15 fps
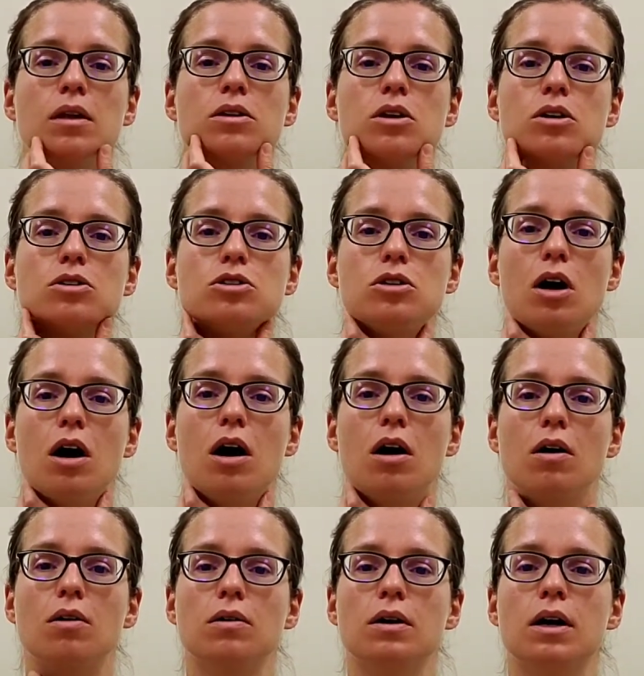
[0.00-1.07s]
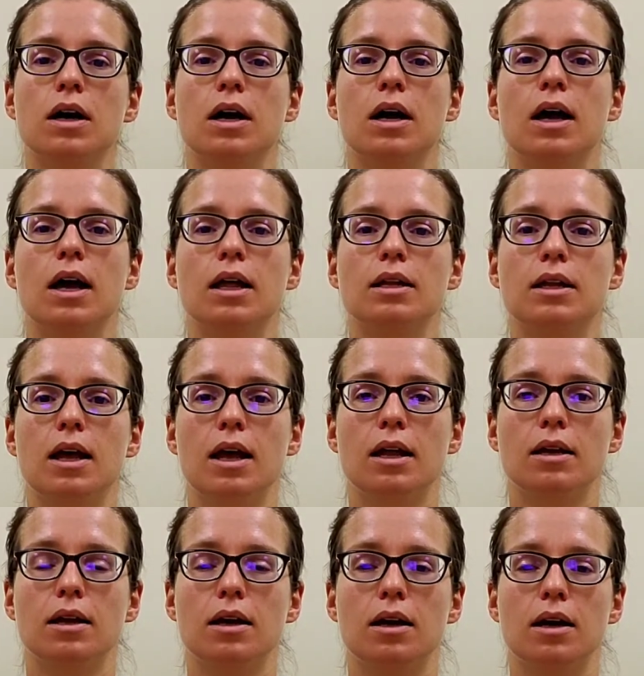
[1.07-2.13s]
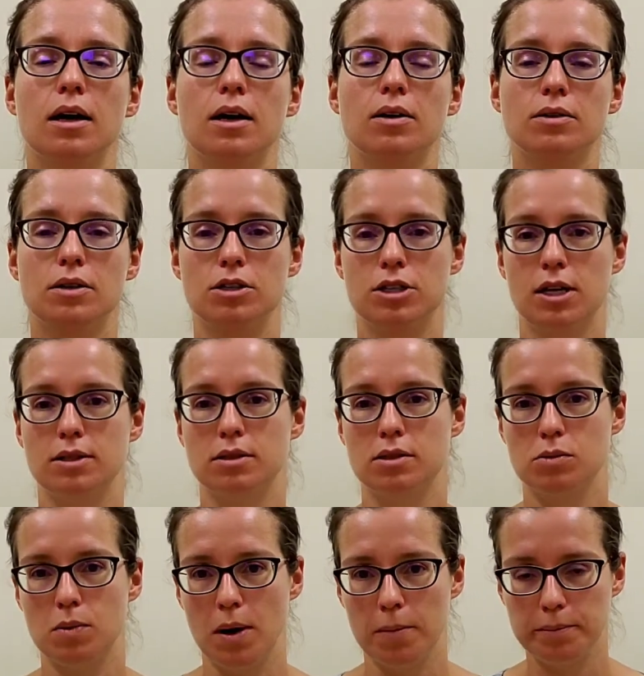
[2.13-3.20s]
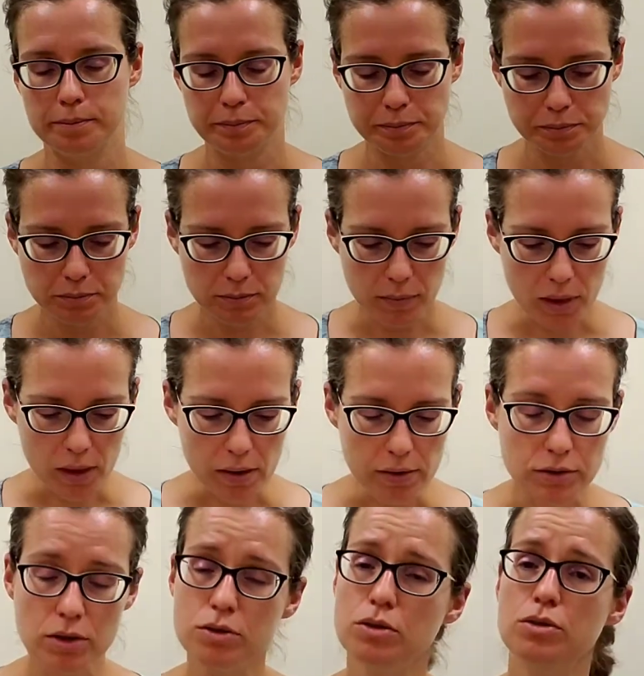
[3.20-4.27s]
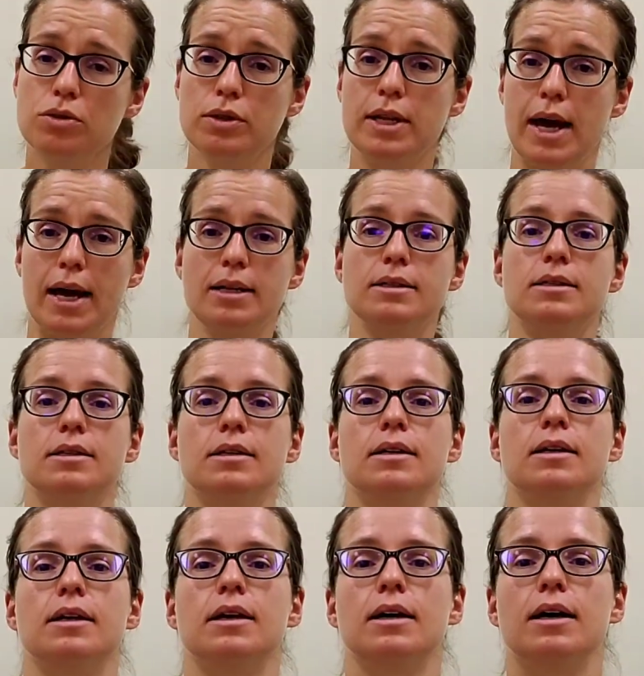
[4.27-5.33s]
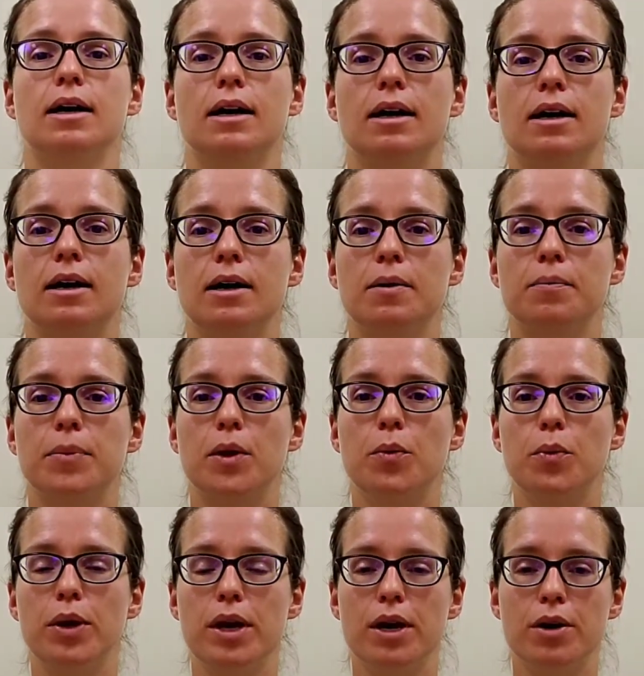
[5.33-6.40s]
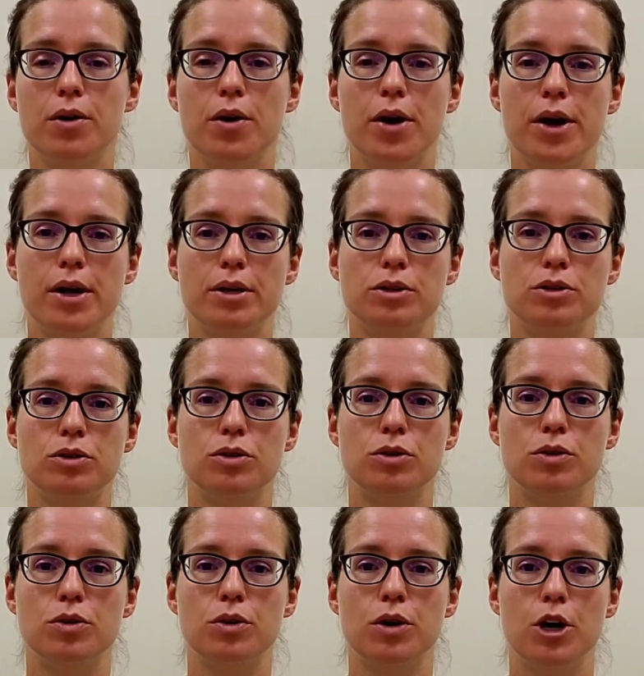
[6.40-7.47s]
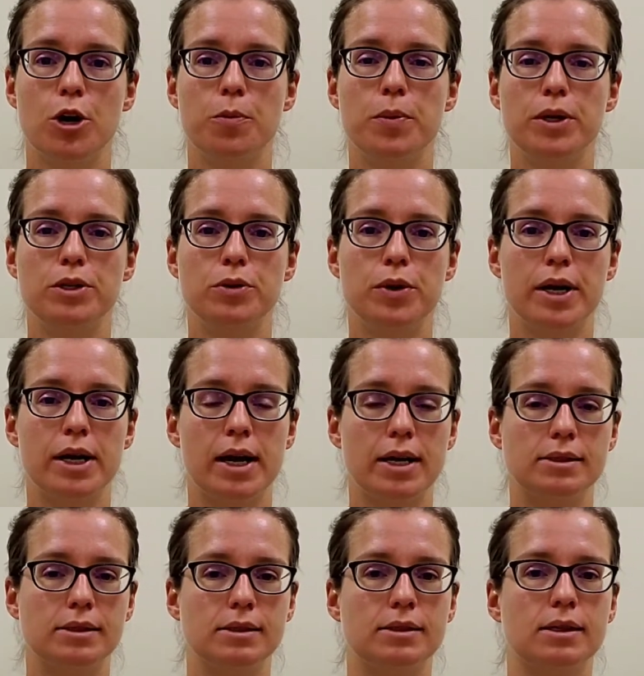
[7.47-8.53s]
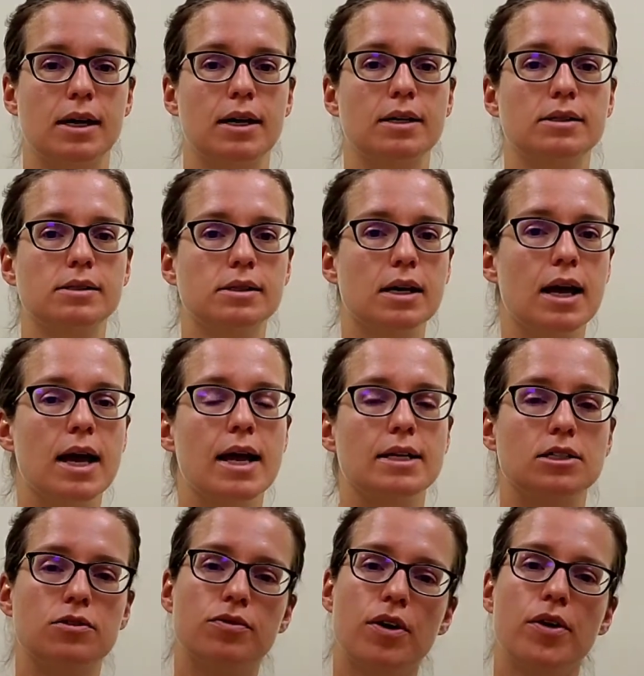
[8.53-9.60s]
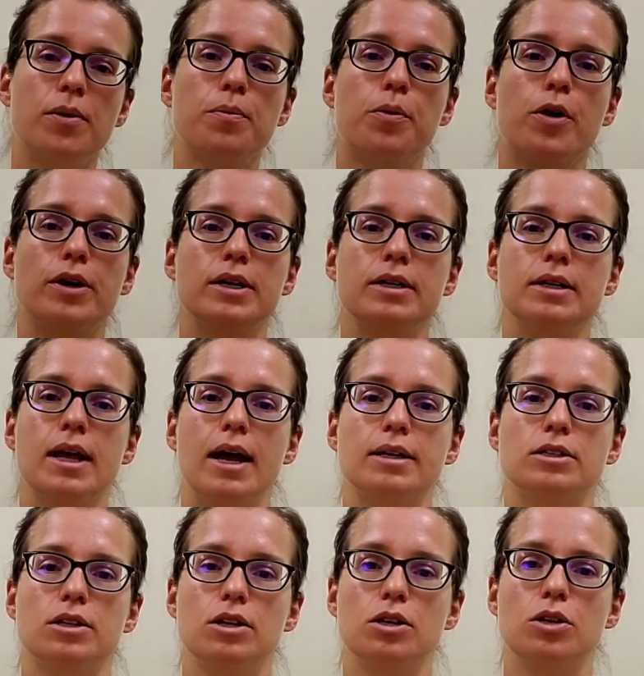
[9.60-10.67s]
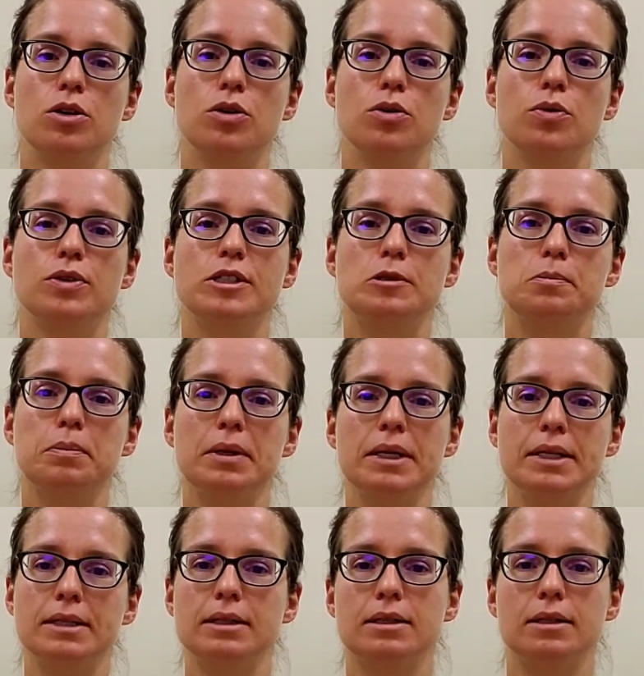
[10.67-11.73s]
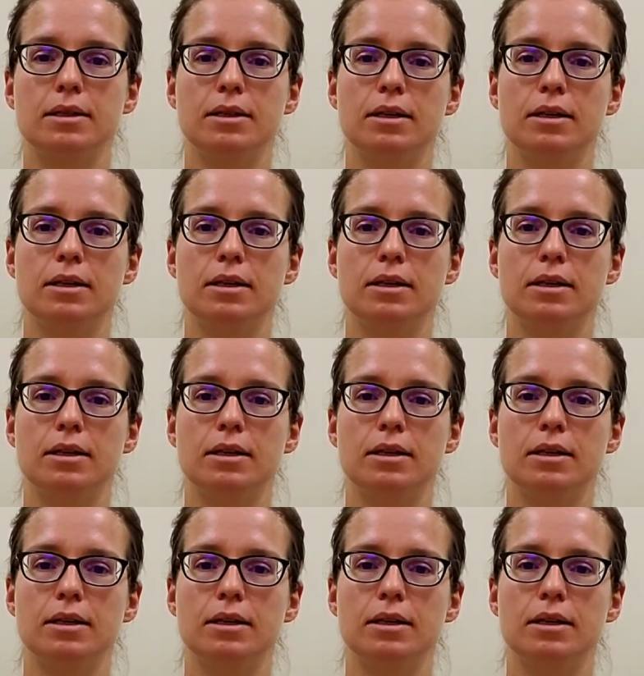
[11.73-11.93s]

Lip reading: your jaw, and then on your chest as well. So to do that, we are going to be doing an exercise. It's very important that you splint